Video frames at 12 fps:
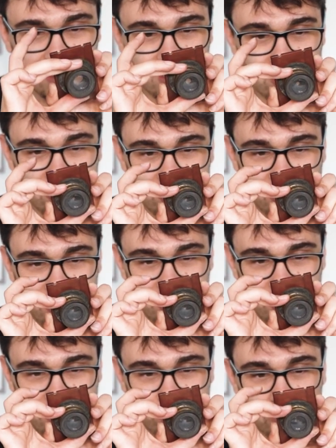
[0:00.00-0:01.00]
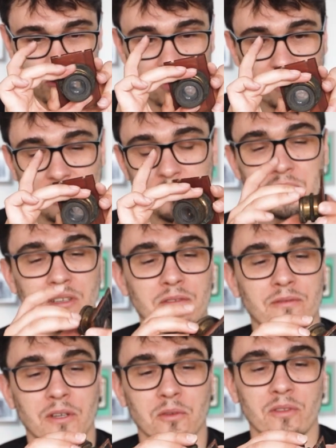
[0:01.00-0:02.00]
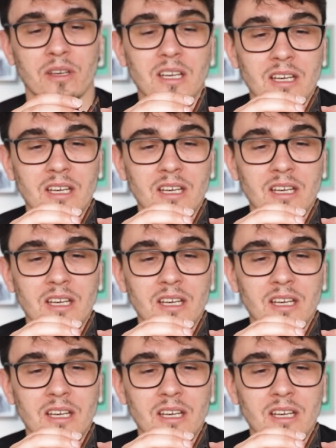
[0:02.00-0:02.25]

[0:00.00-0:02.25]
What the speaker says: just a general load of filth.